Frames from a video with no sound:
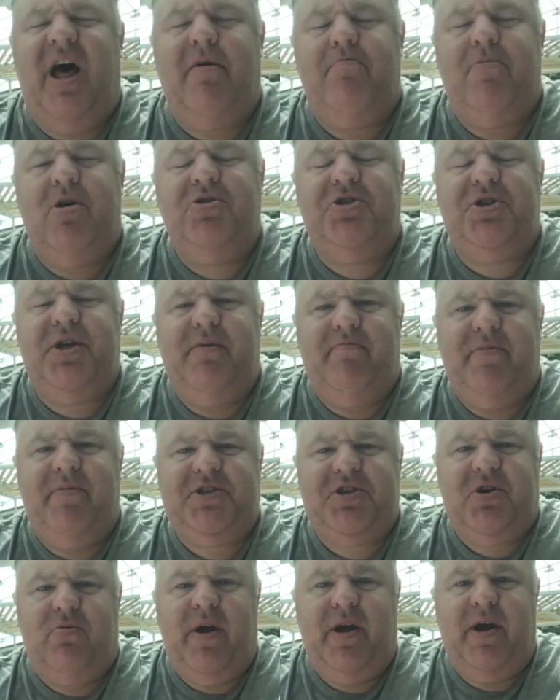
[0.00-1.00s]
There's a lot of
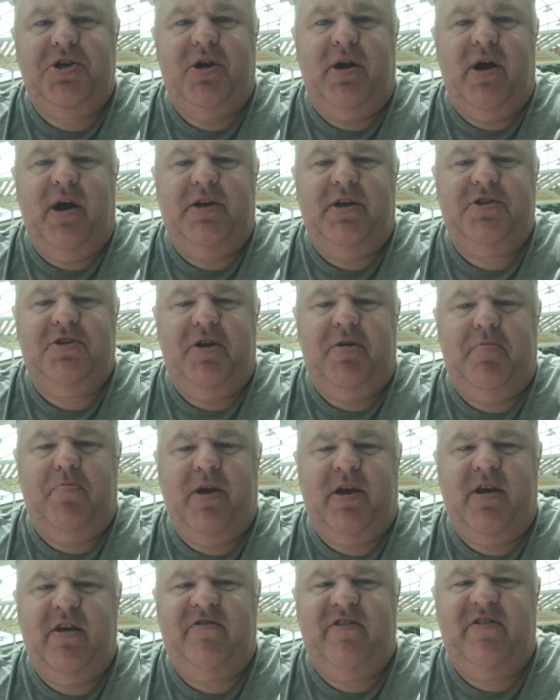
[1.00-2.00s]
motion and misdirection,
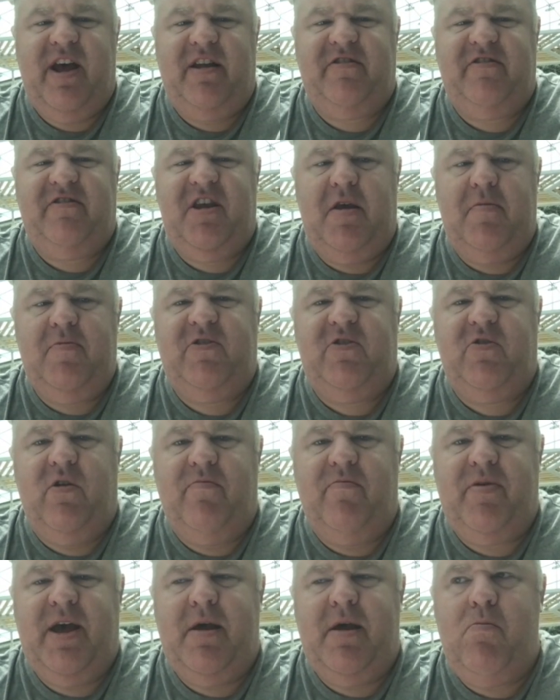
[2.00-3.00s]
honestly, because that
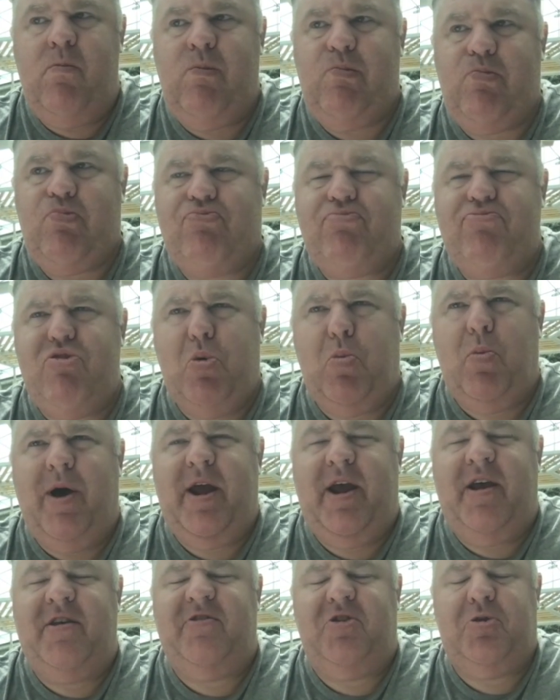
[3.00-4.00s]
seems to have been
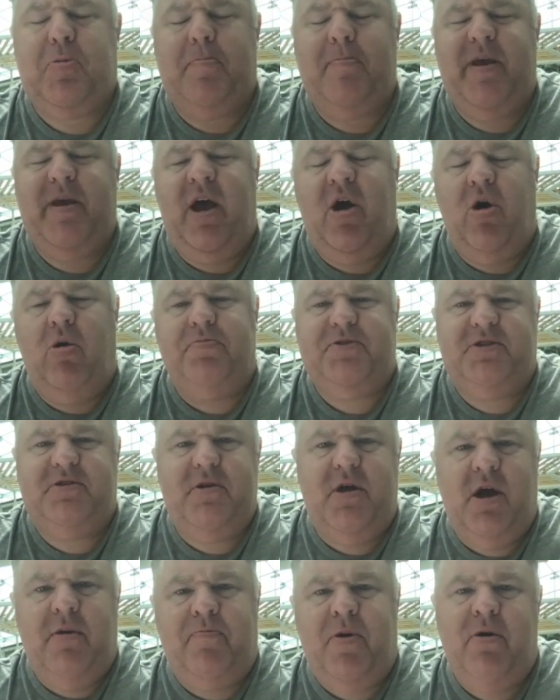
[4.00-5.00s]
what has
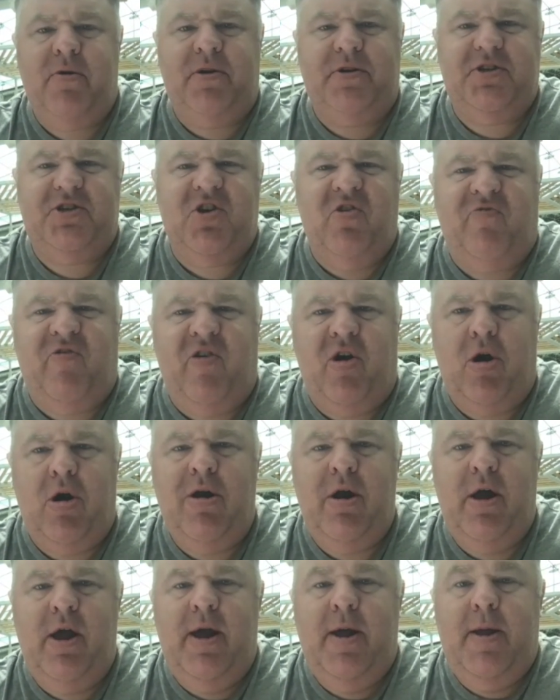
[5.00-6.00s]
helped opponents
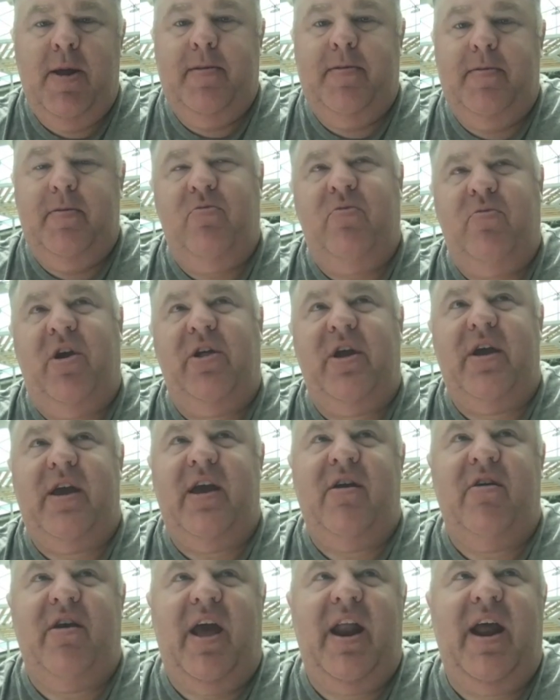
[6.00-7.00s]
so far.
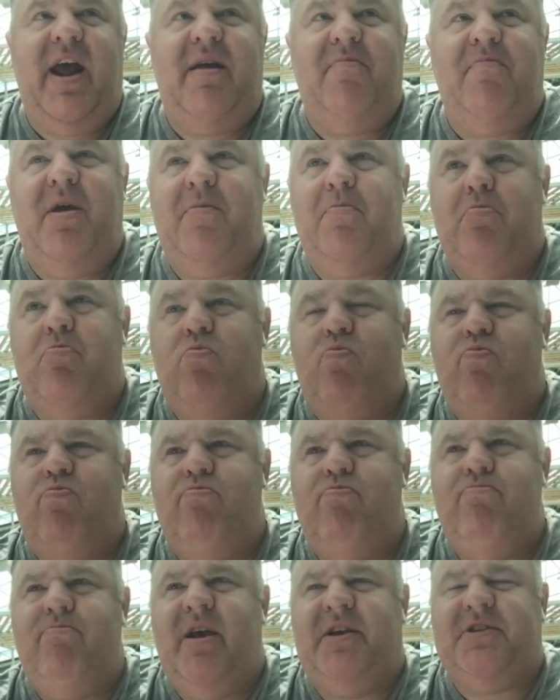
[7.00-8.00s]
Really, it hadn't
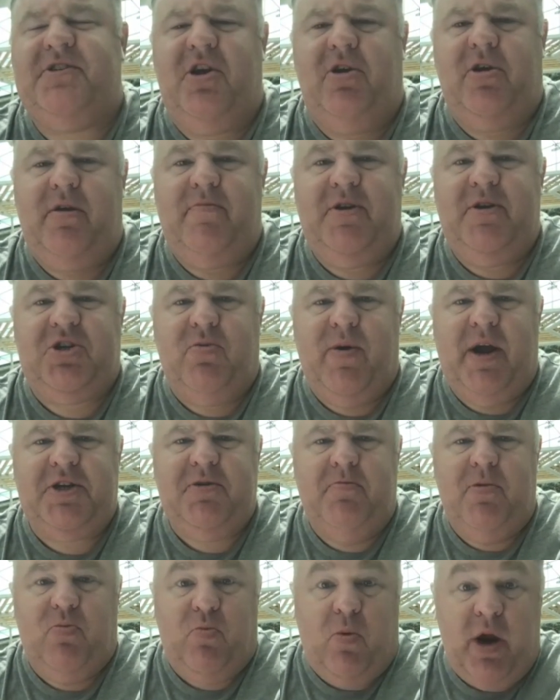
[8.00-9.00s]
been necessarily
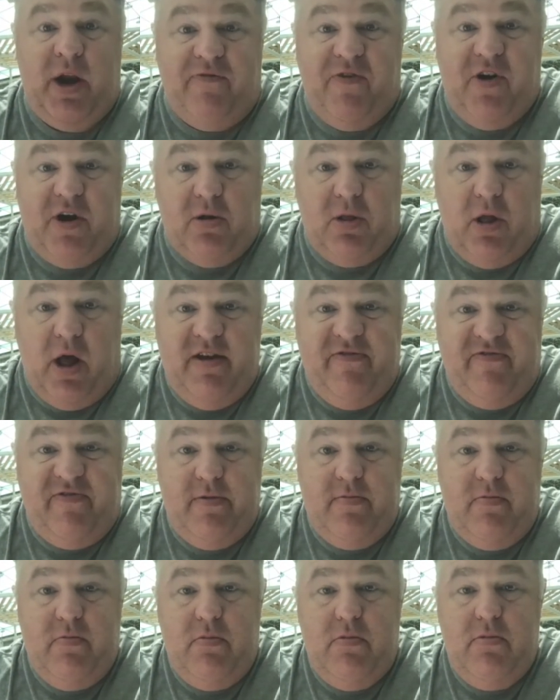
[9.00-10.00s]
misdirection, but running for
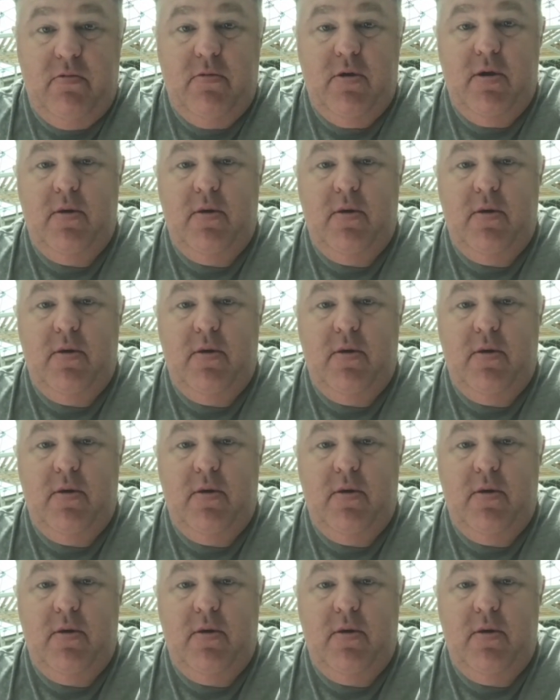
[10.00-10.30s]
your life.